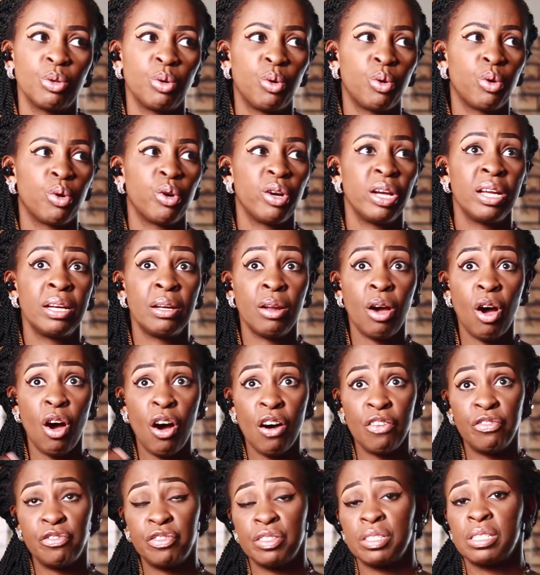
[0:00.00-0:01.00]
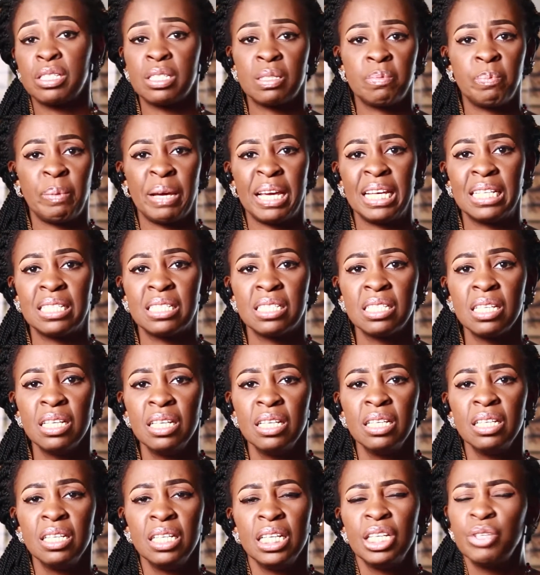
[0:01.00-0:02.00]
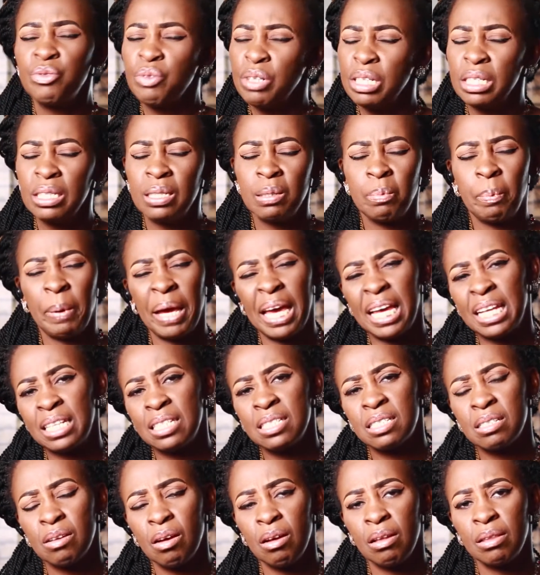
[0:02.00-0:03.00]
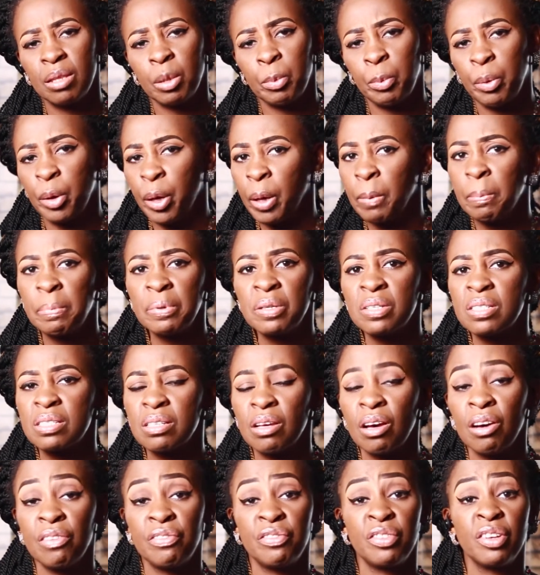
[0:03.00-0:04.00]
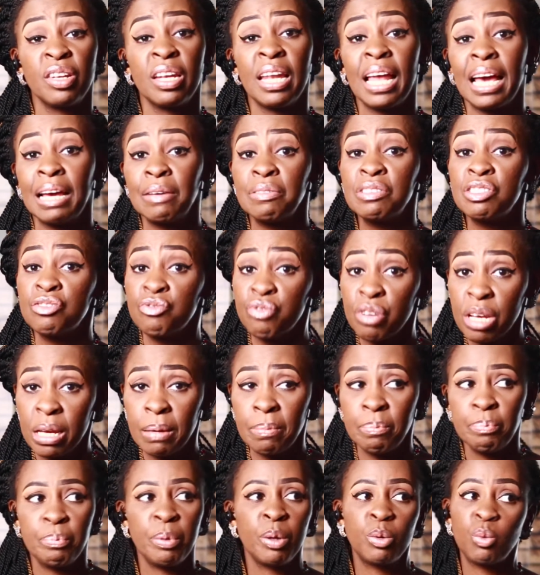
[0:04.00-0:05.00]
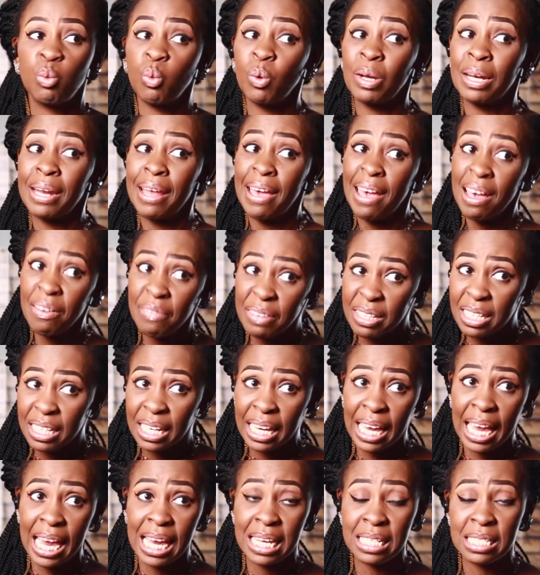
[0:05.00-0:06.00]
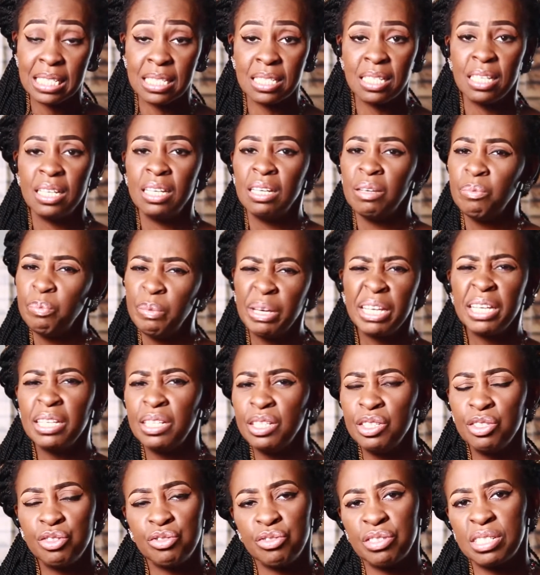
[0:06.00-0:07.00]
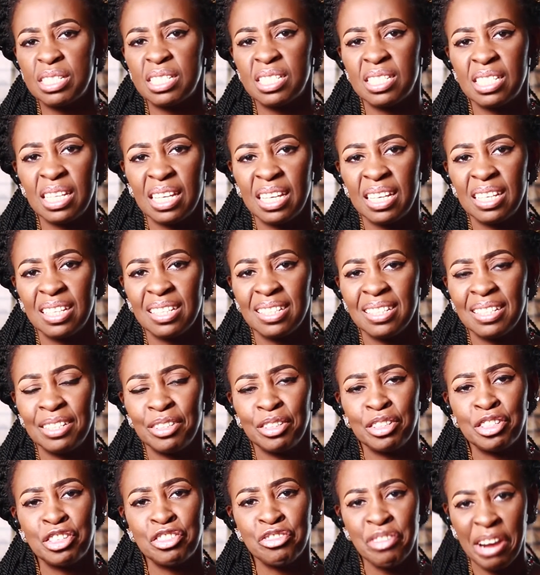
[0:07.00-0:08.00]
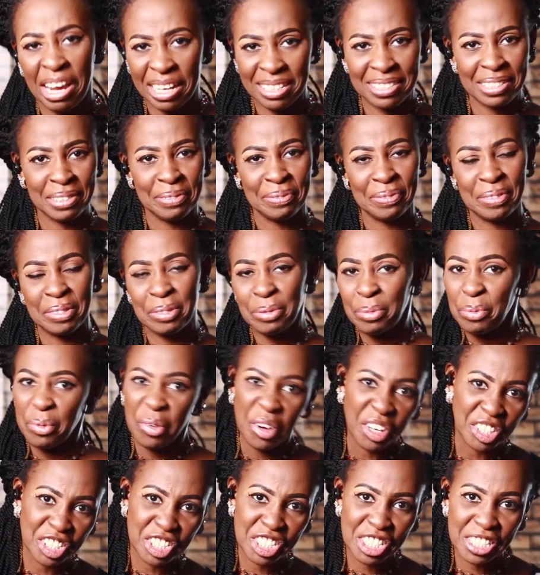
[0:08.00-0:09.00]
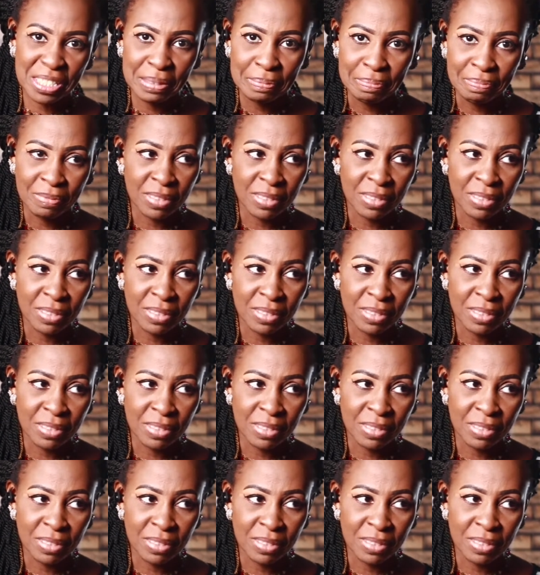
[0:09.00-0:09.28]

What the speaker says: or an office space, it really depends on the purpose of your live stream. But whatever the case, make it interesting and attractive to watch.